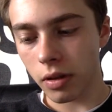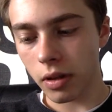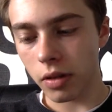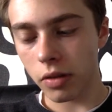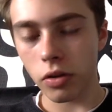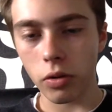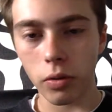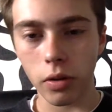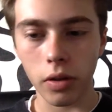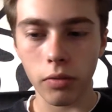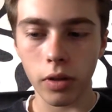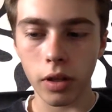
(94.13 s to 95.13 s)
into
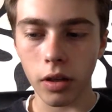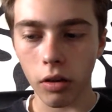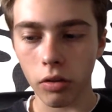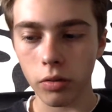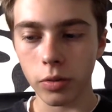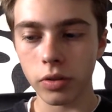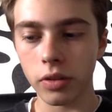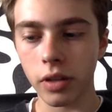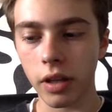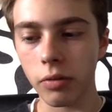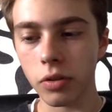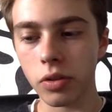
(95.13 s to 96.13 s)
a really horrible
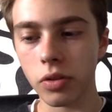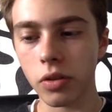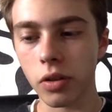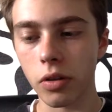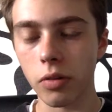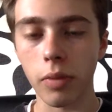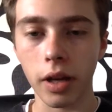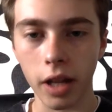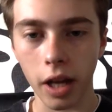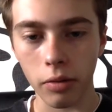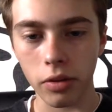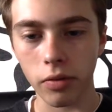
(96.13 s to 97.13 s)
state, which my
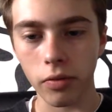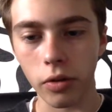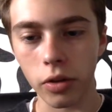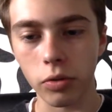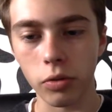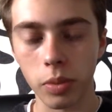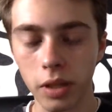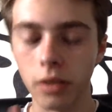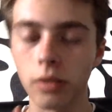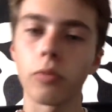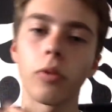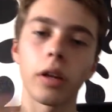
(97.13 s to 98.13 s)
character thought he would be
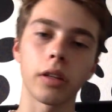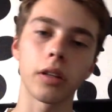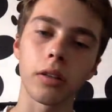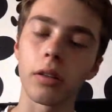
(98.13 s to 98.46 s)
in when